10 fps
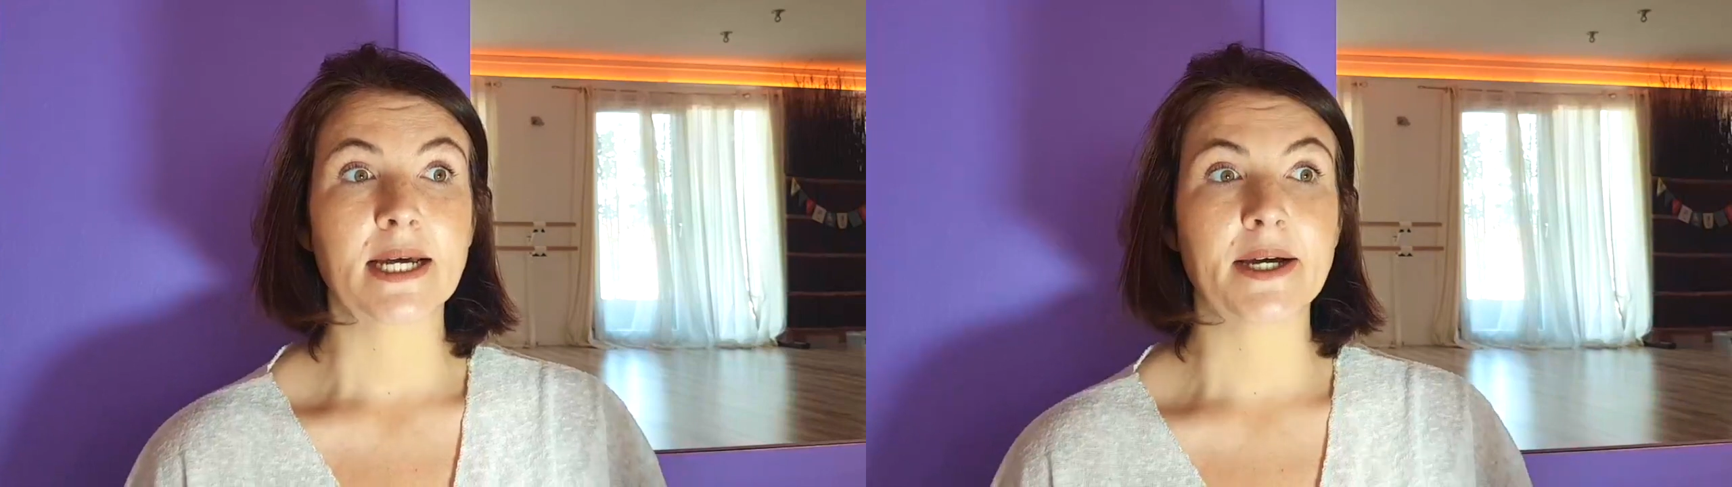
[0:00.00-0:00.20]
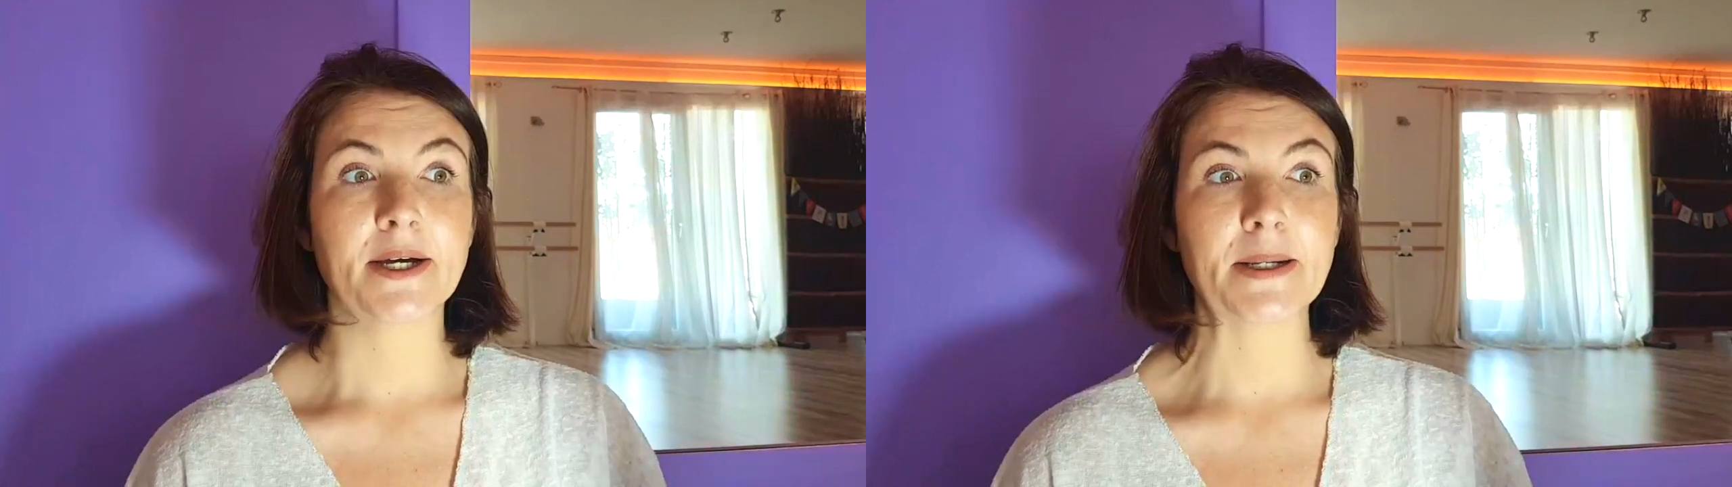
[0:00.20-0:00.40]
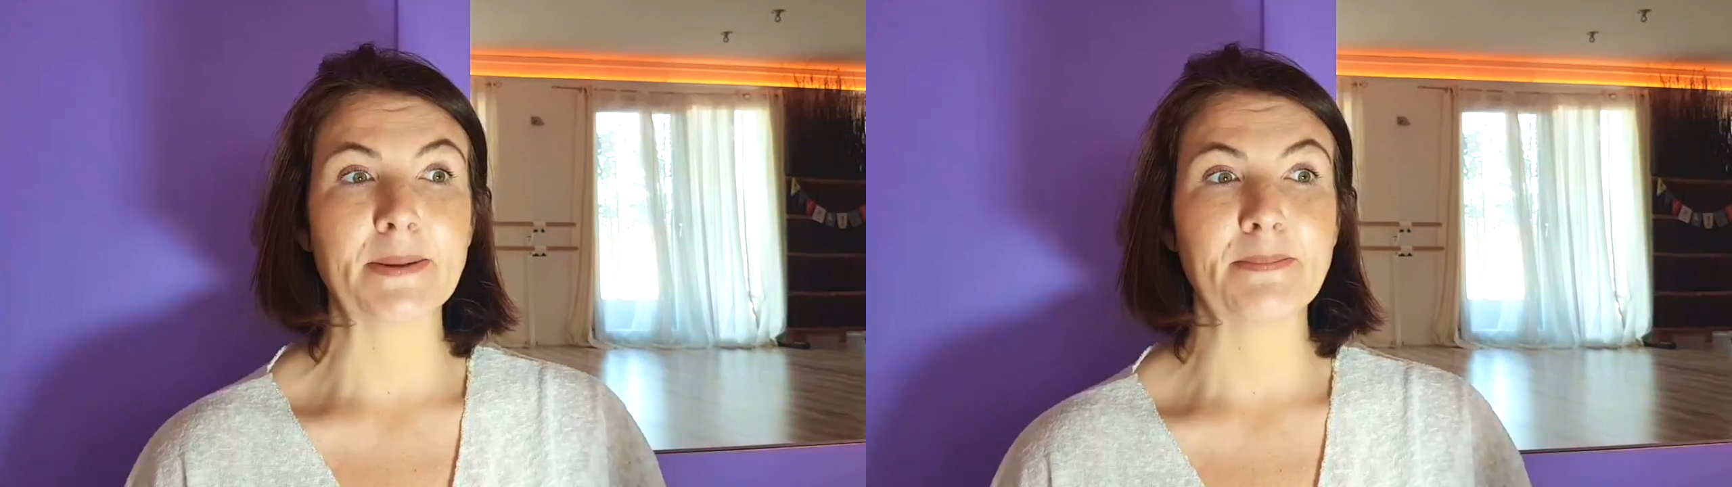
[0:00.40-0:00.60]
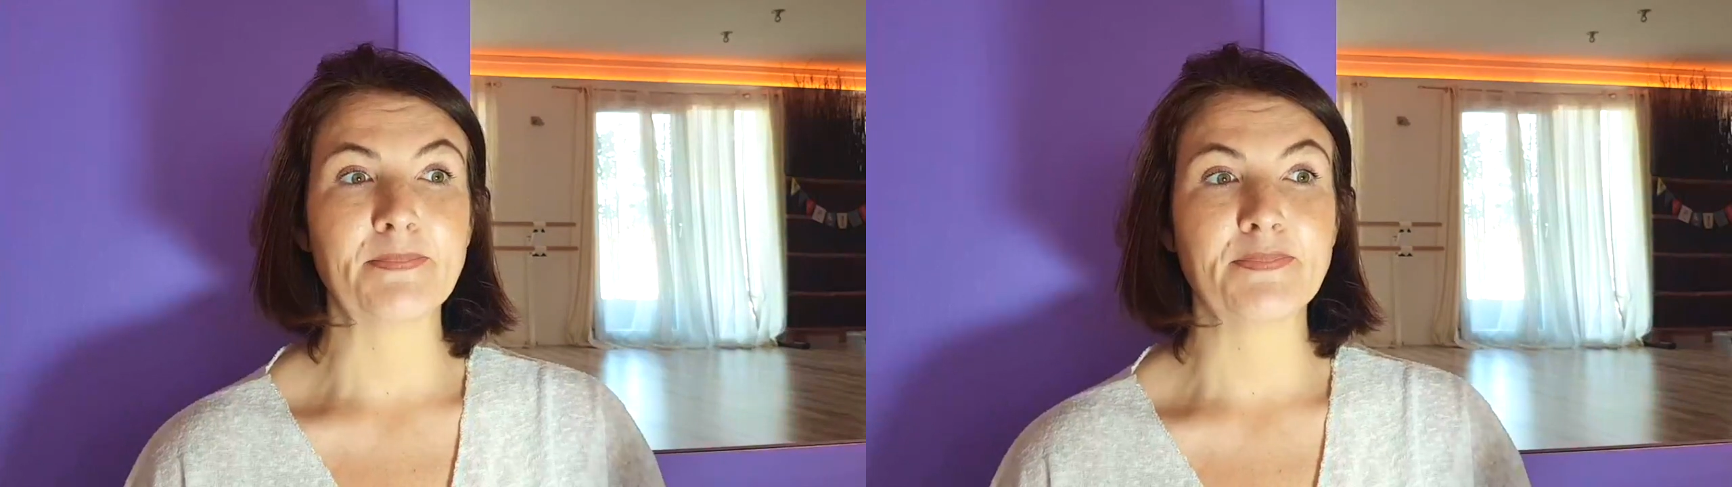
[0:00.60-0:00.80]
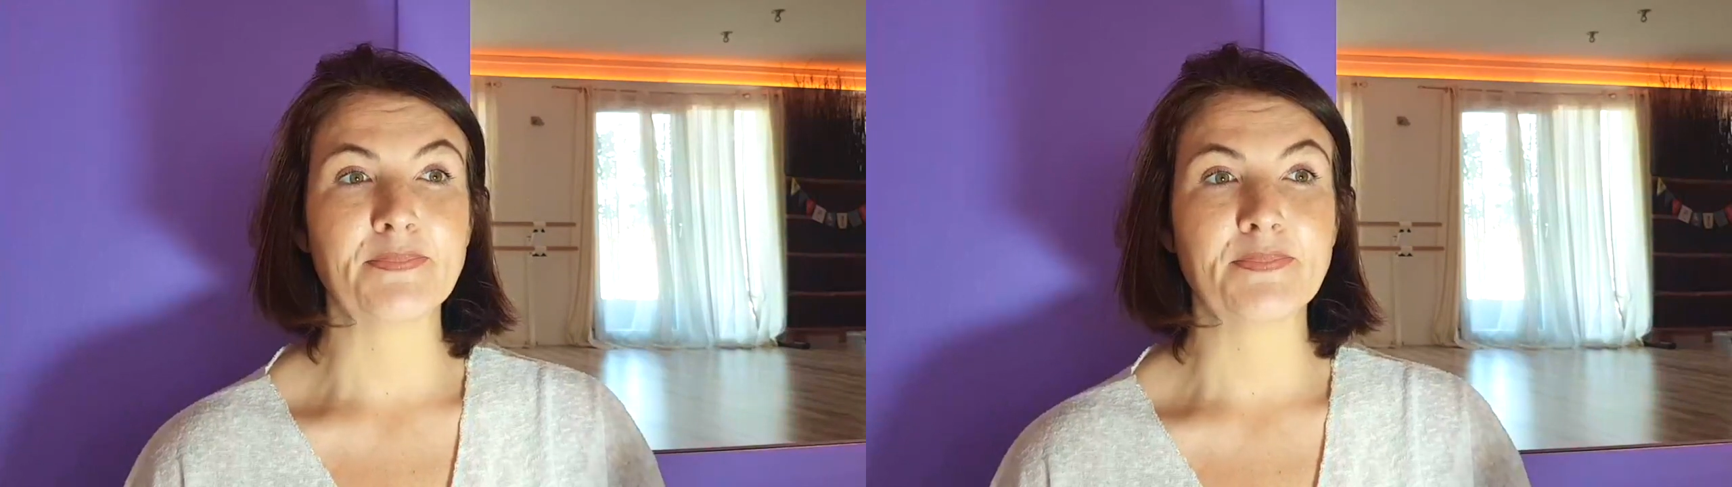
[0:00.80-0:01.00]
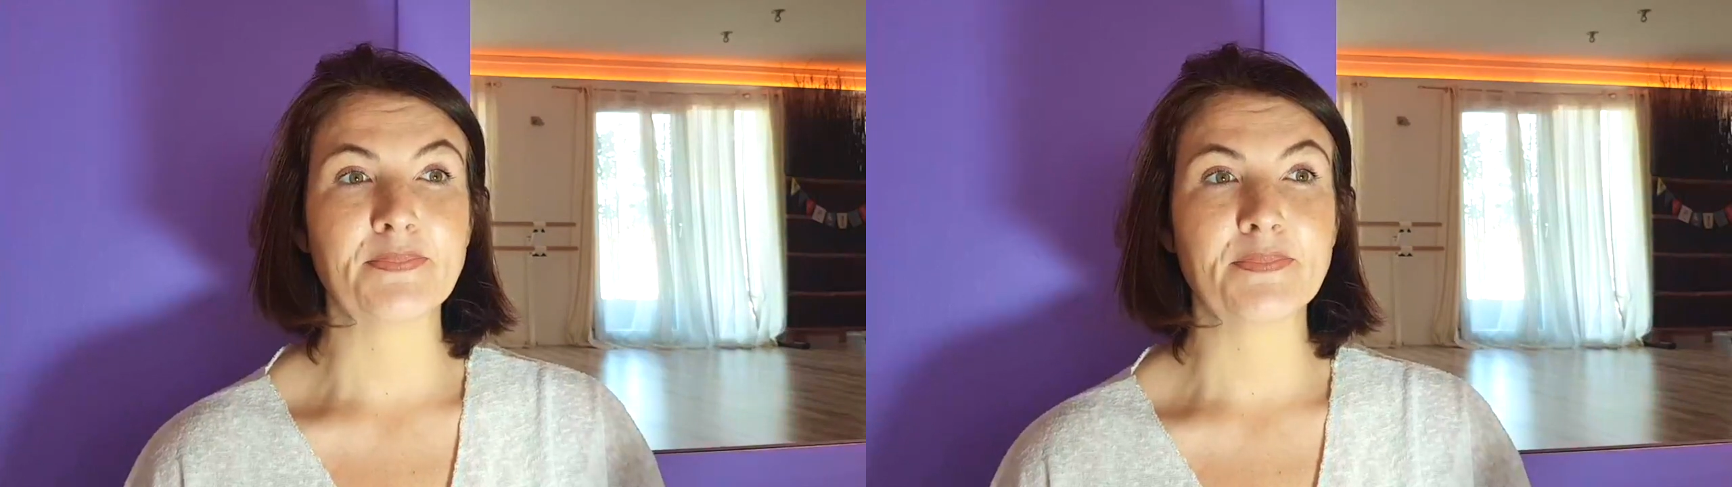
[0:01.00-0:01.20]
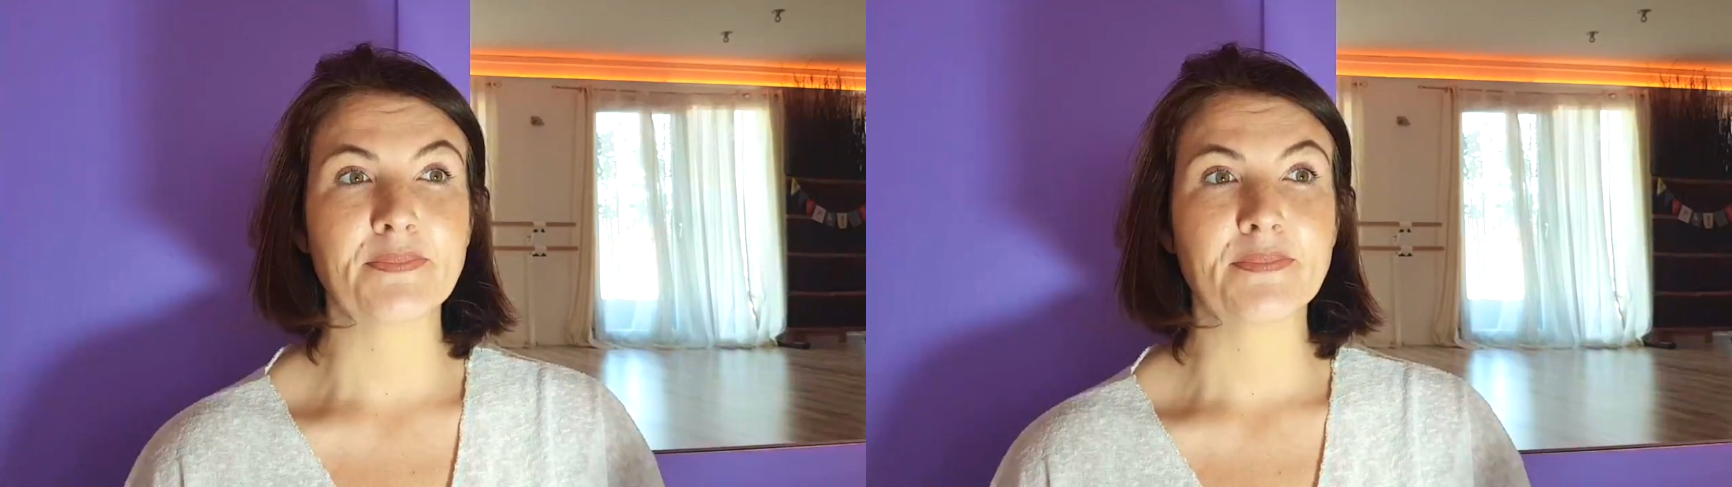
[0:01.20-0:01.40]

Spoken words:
bringing